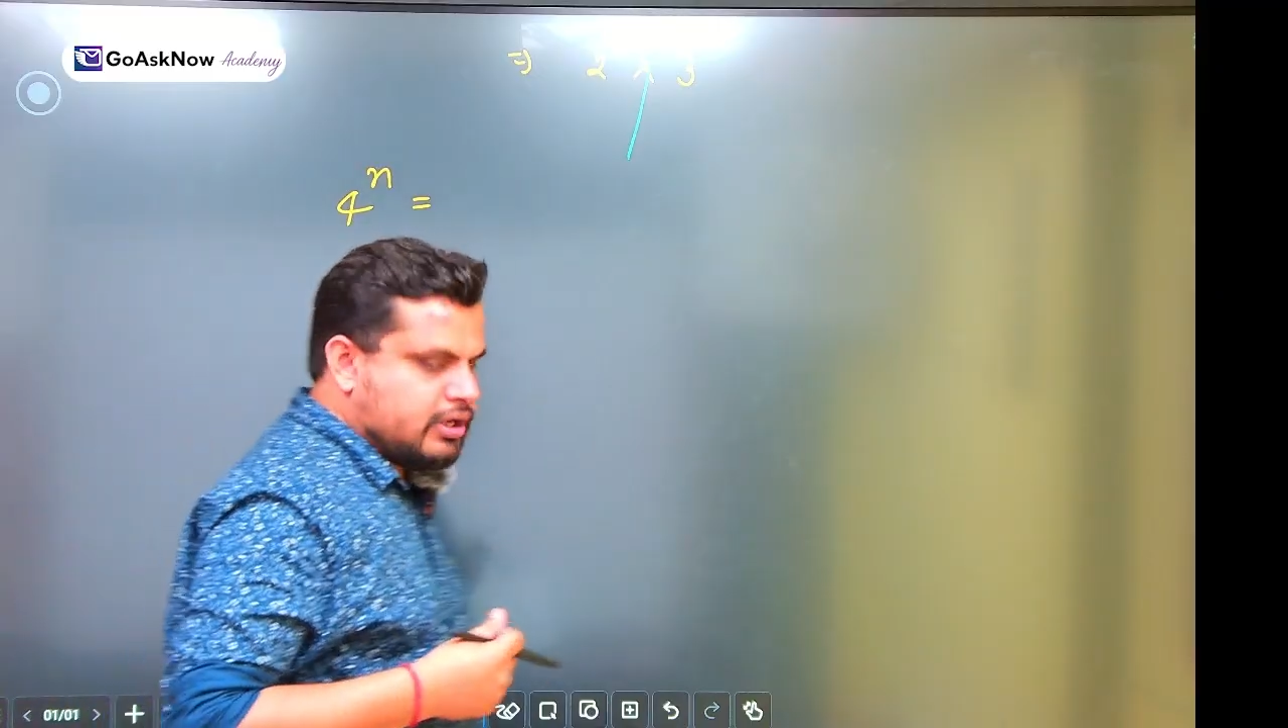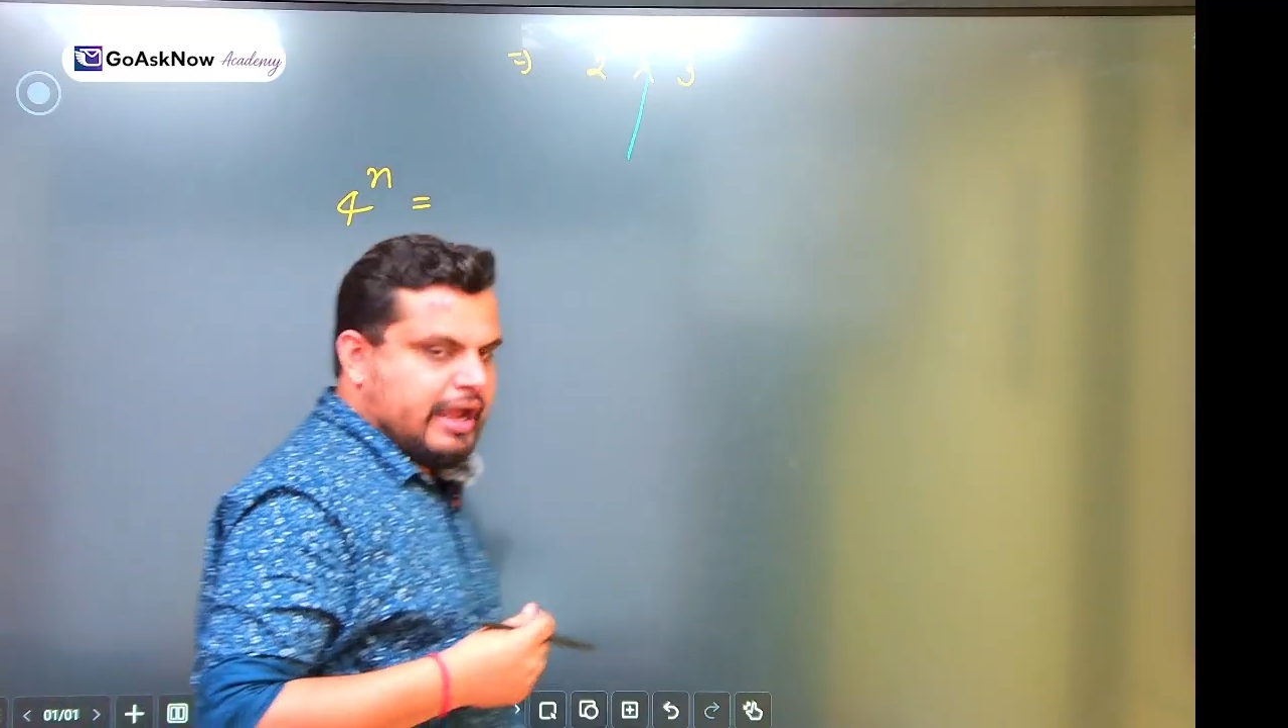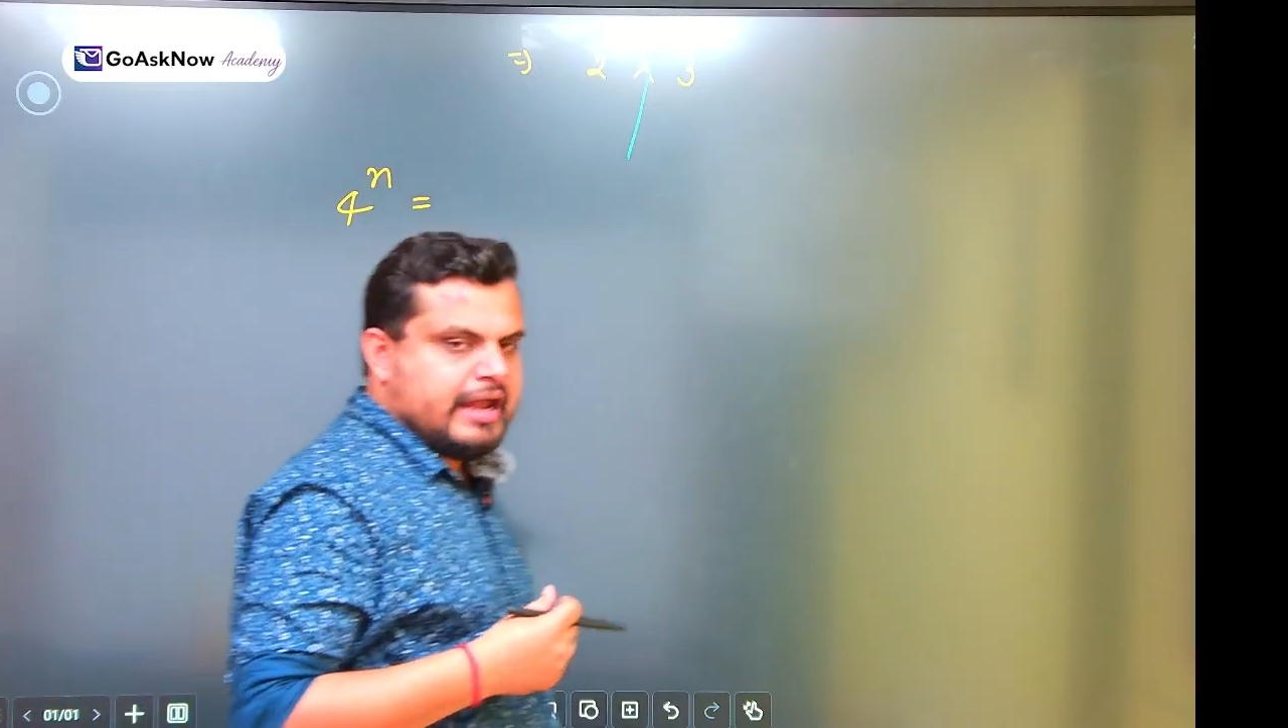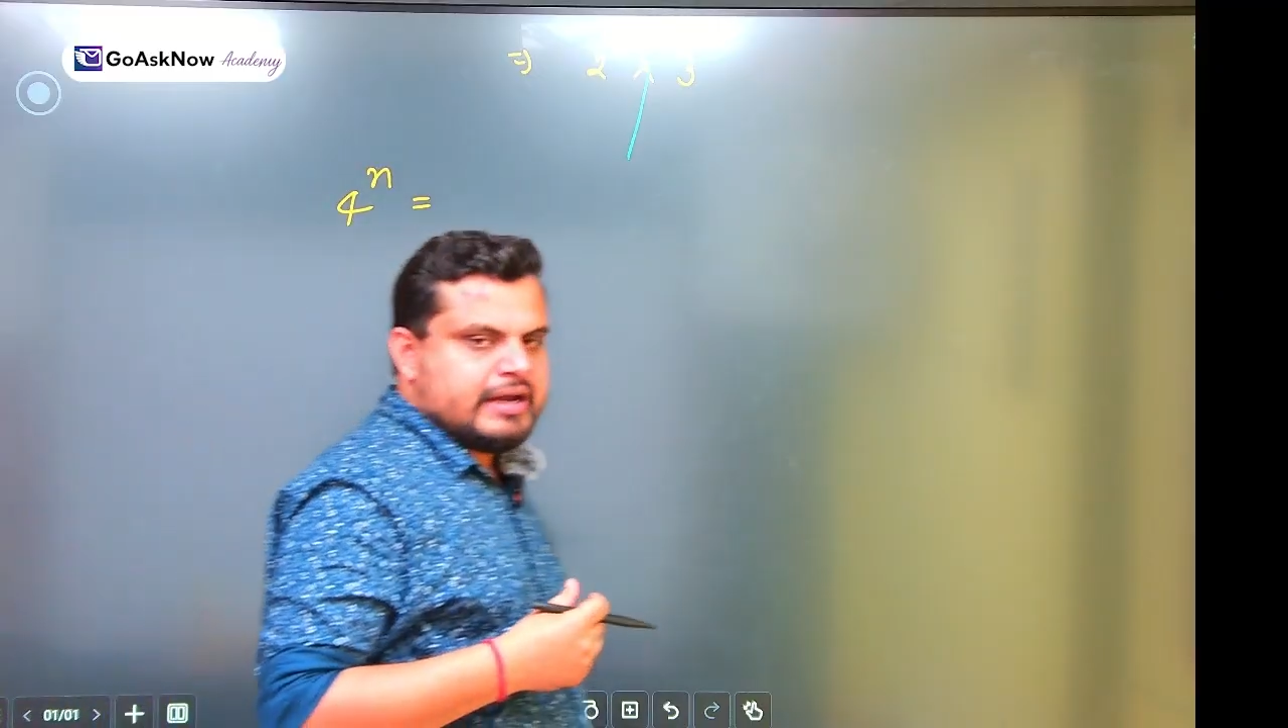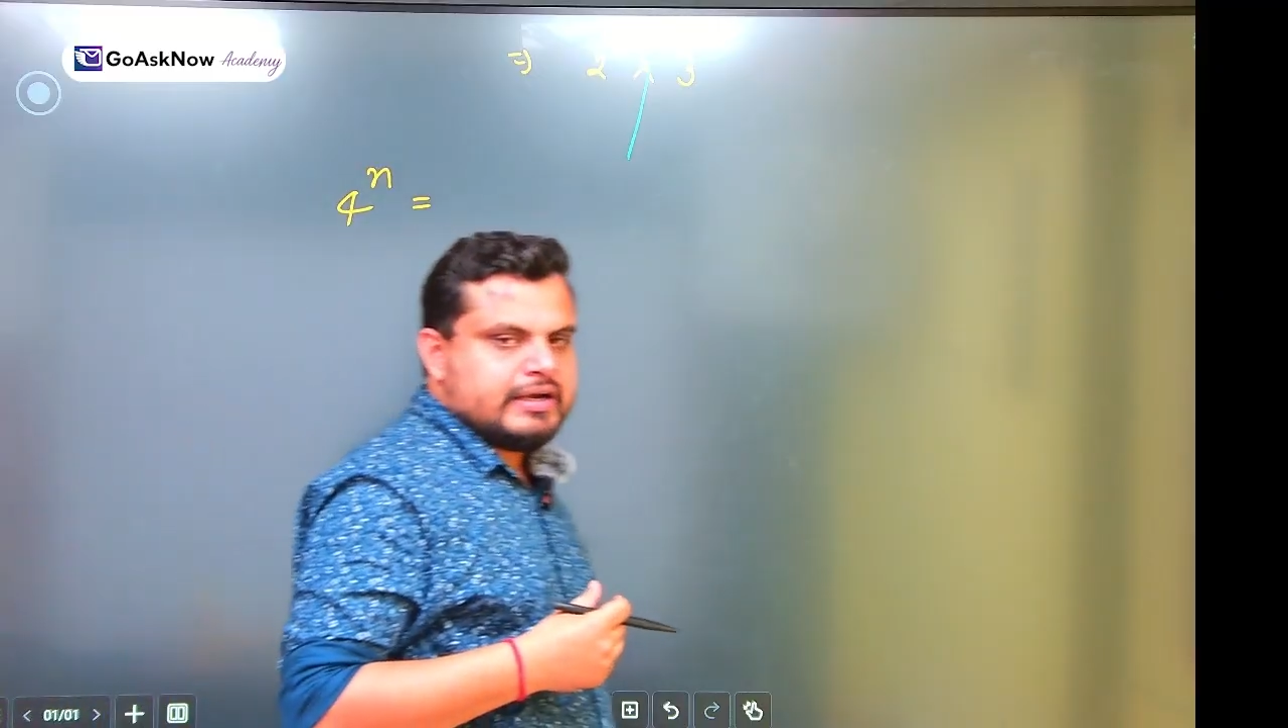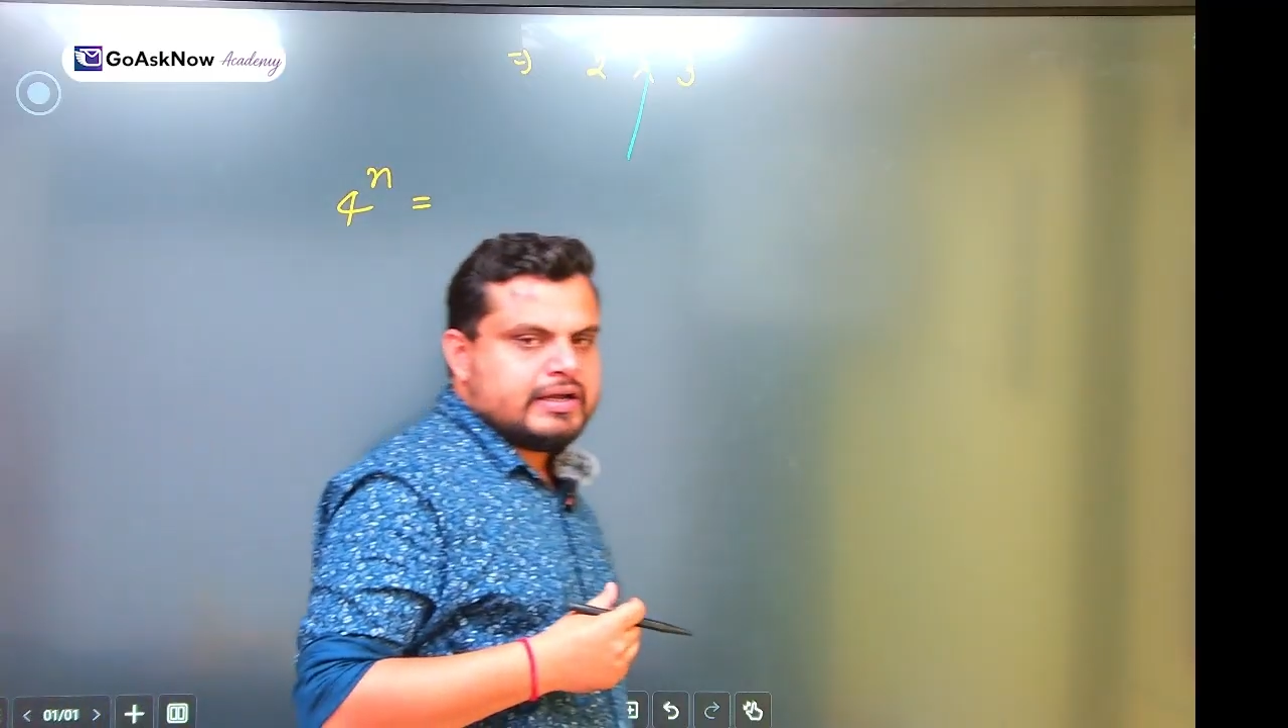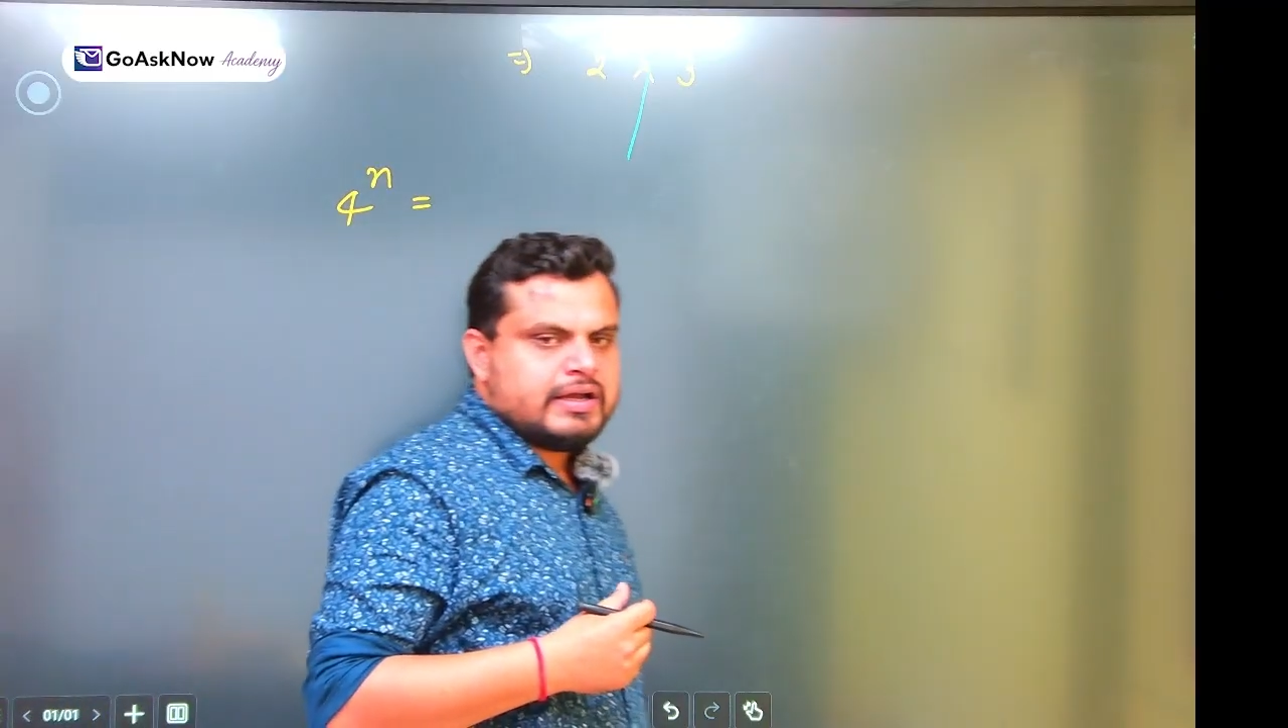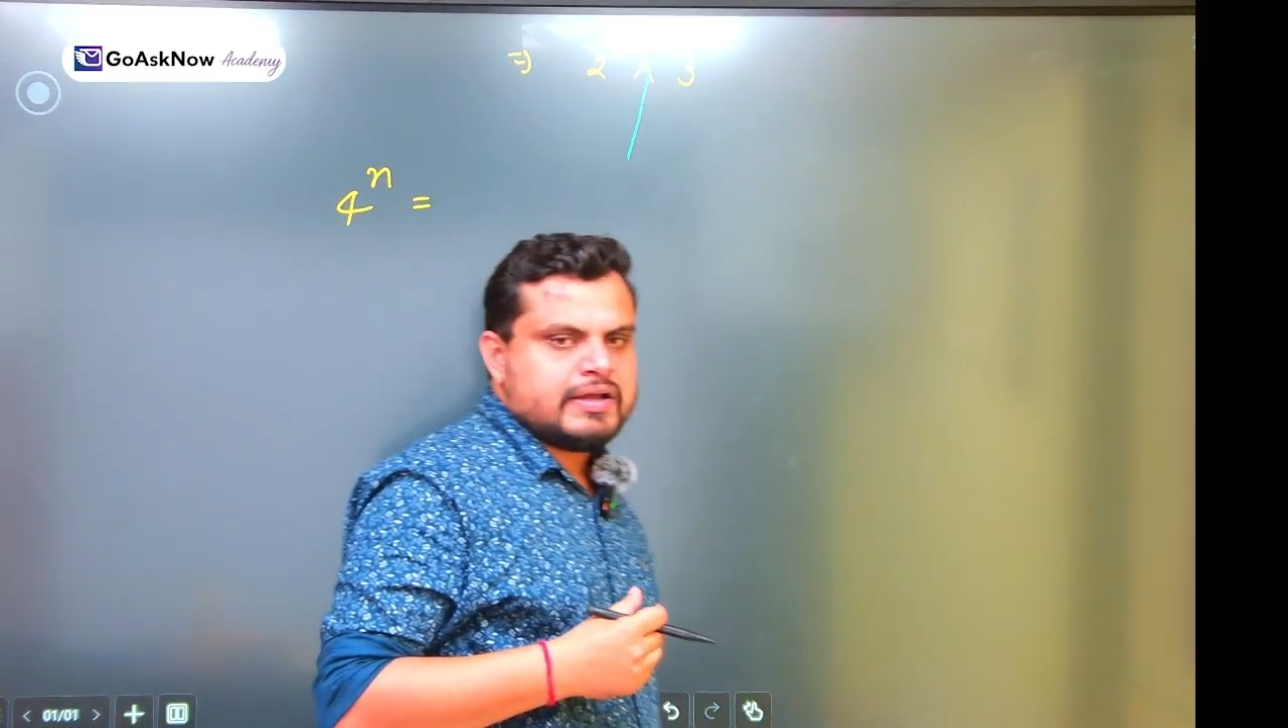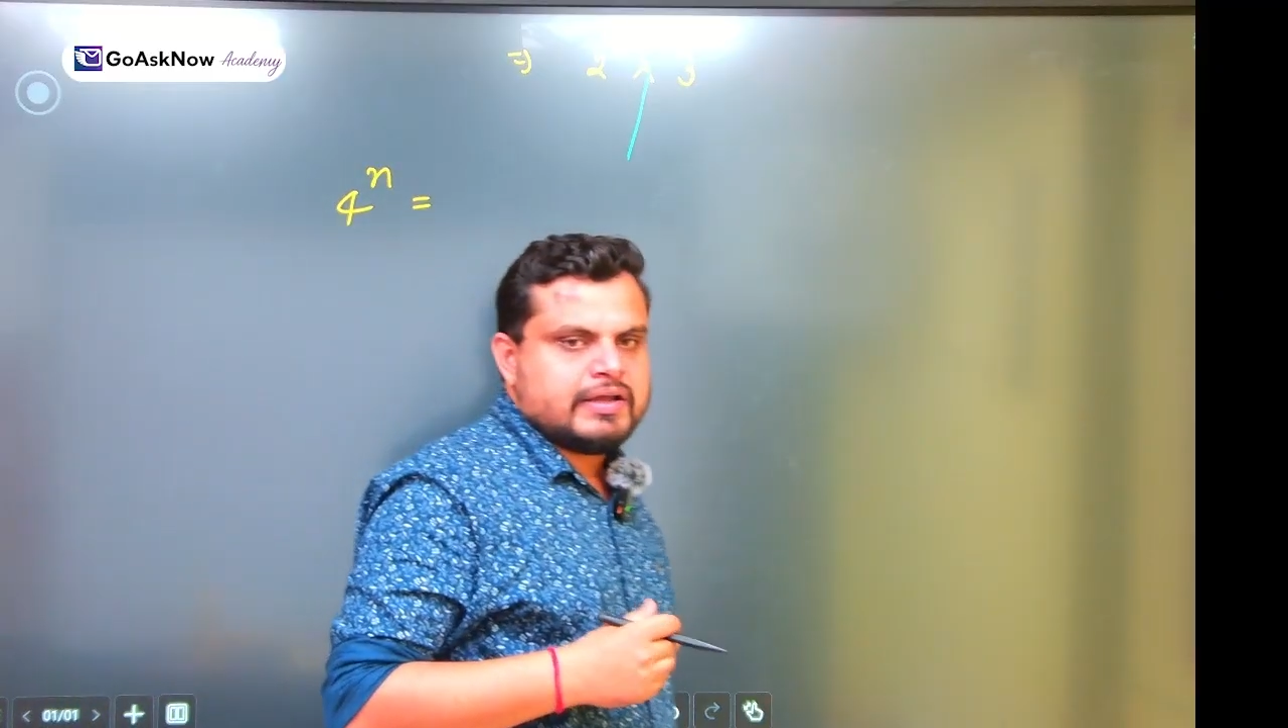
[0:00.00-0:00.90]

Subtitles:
and